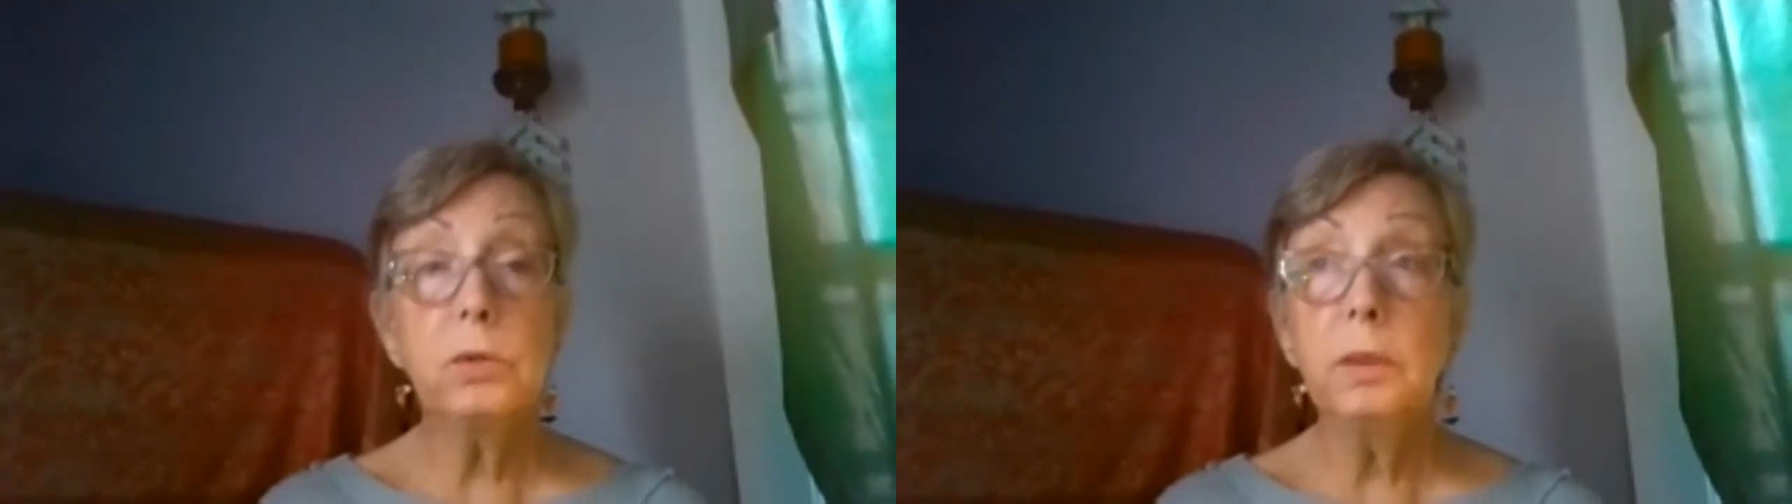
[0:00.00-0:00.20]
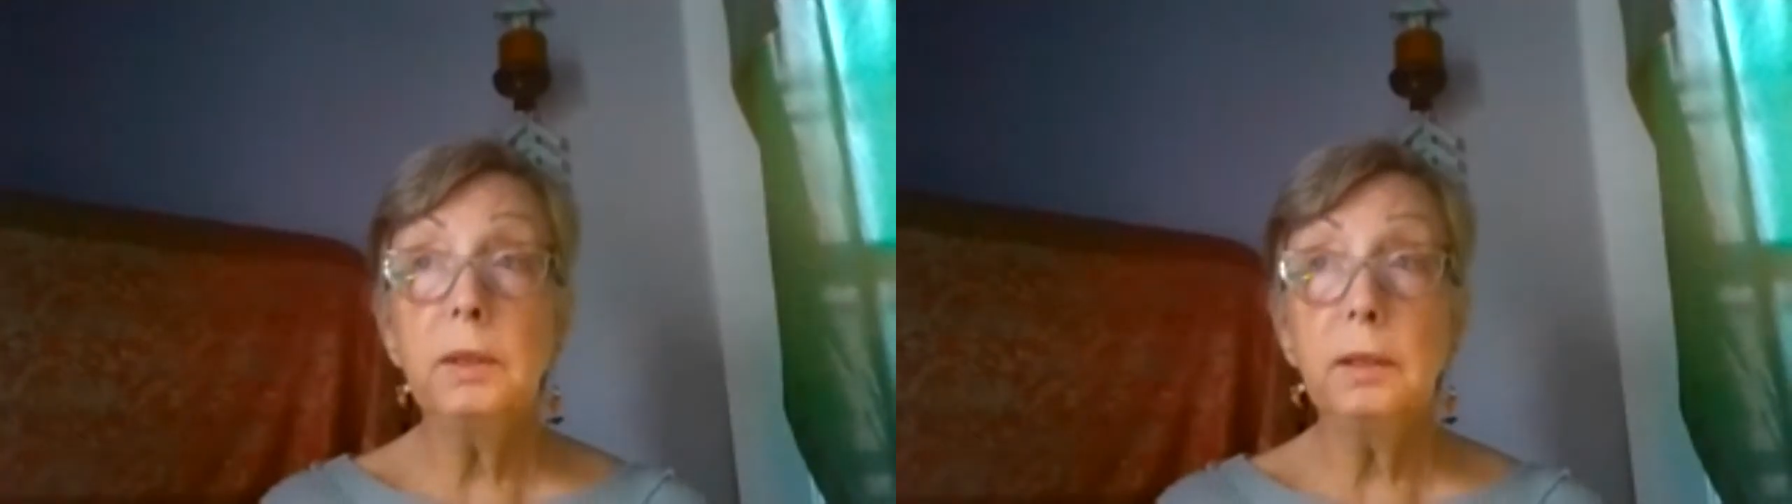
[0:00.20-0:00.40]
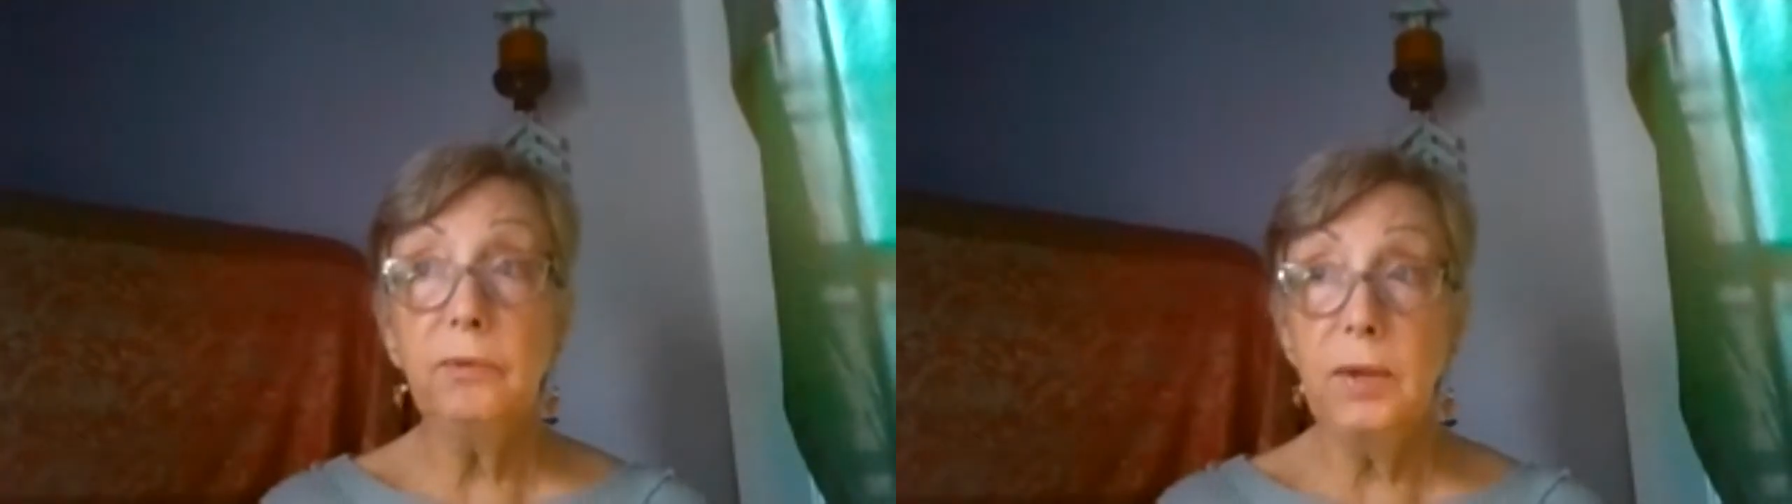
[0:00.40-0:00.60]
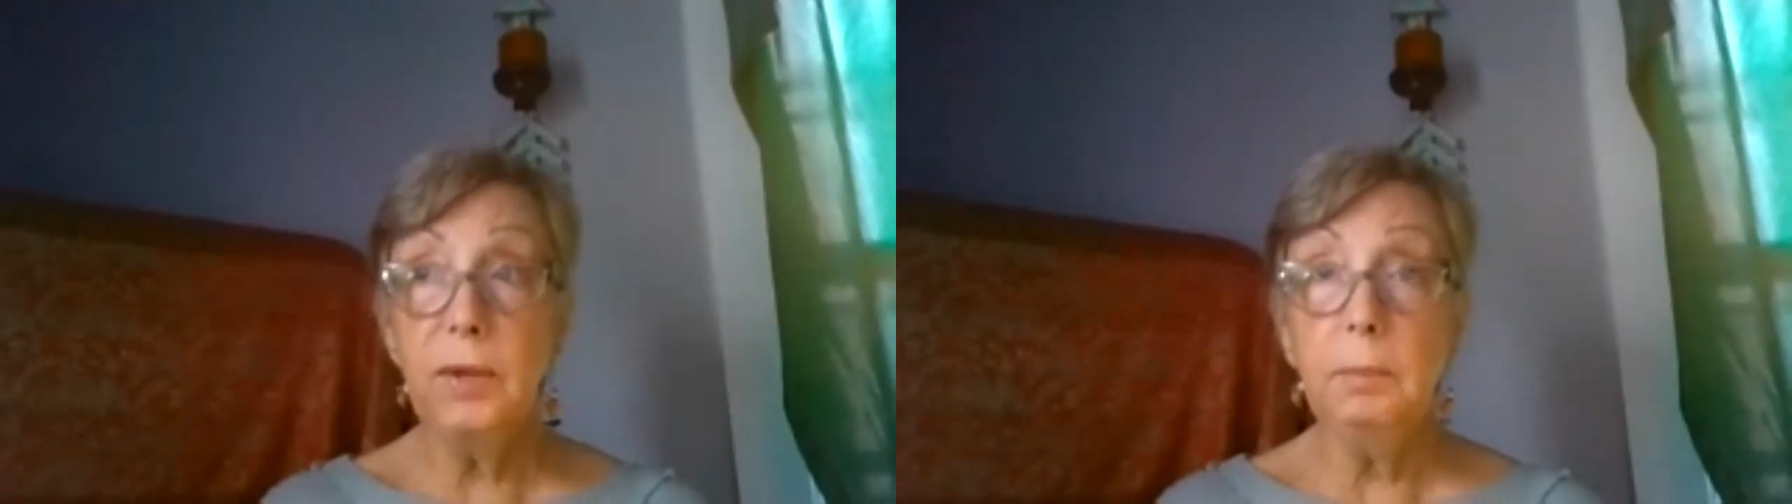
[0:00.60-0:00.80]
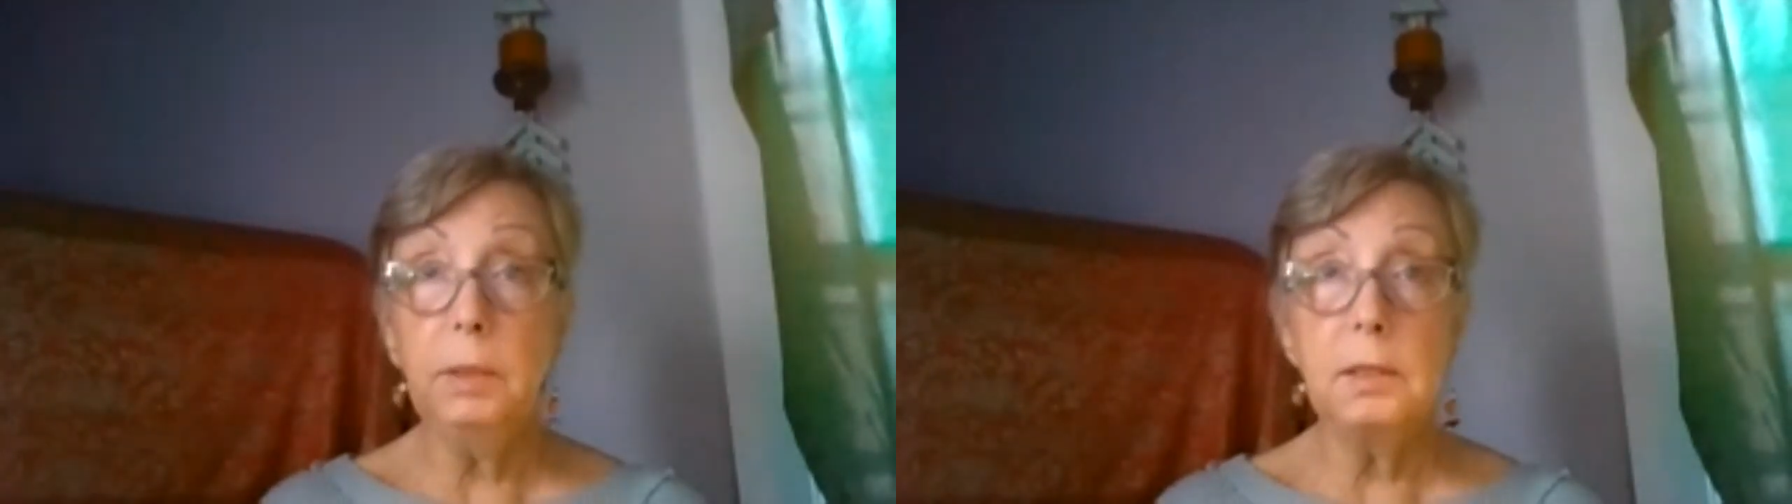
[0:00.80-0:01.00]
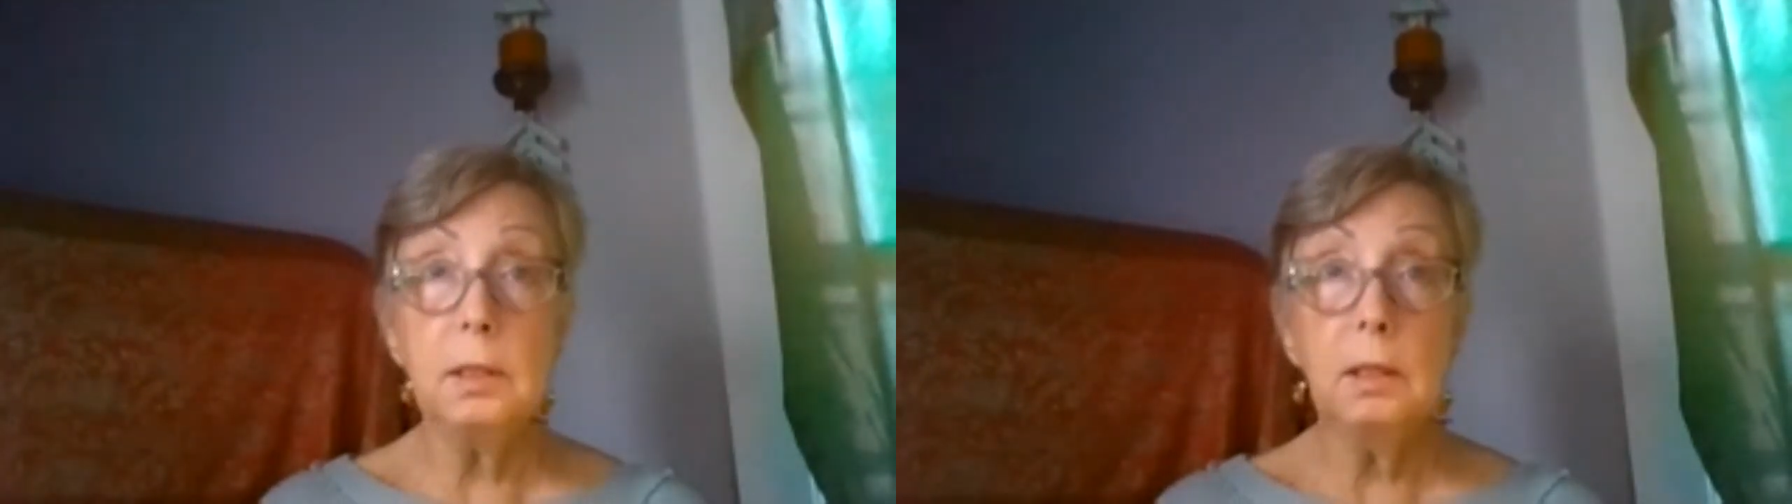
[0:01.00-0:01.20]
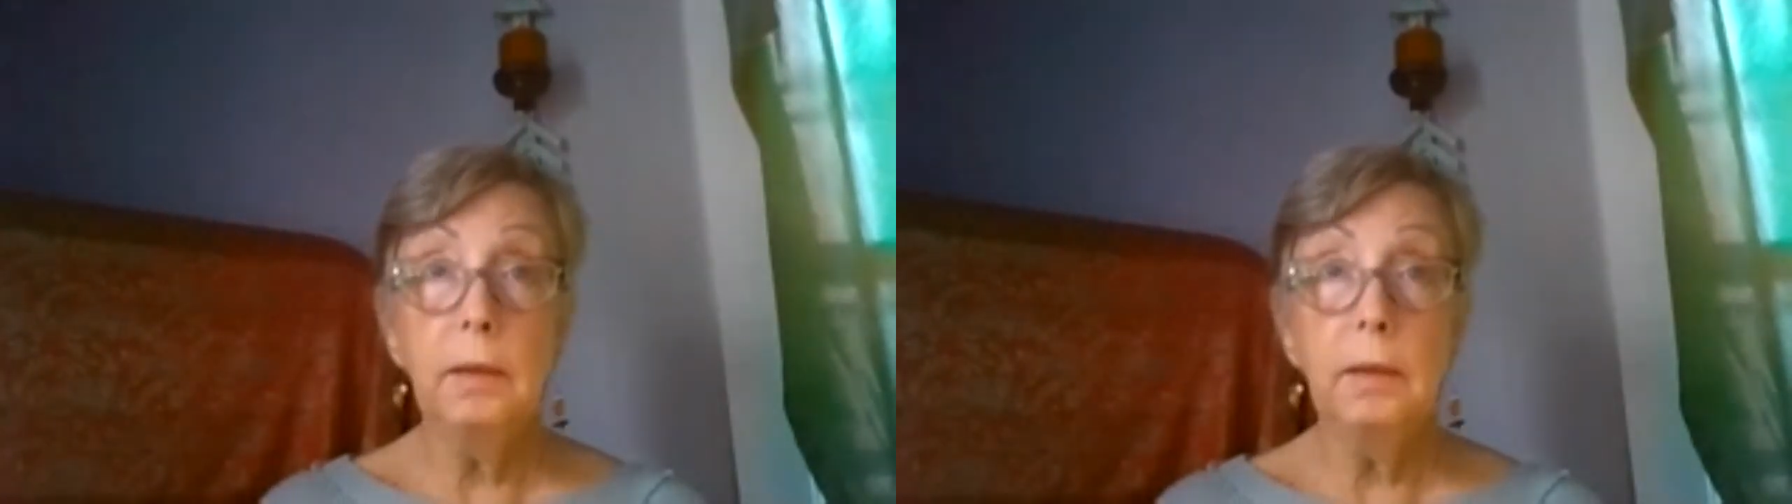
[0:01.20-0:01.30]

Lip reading: with their families